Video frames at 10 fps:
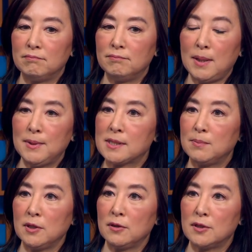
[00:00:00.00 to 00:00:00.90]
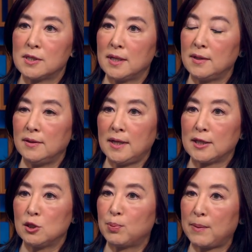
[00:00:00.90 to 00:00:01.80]
Maybe similar to,
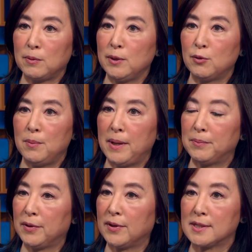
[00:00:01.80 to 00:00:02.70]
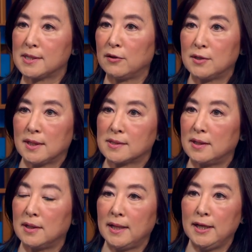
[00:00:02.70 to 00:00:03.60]
as you probably remember, the Celtics
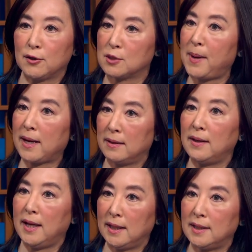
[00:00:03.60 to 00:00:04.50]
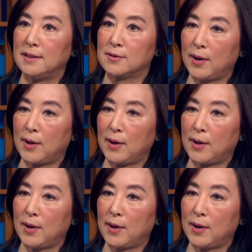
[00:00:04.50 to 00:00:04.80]
and the Lakers back in the 80s,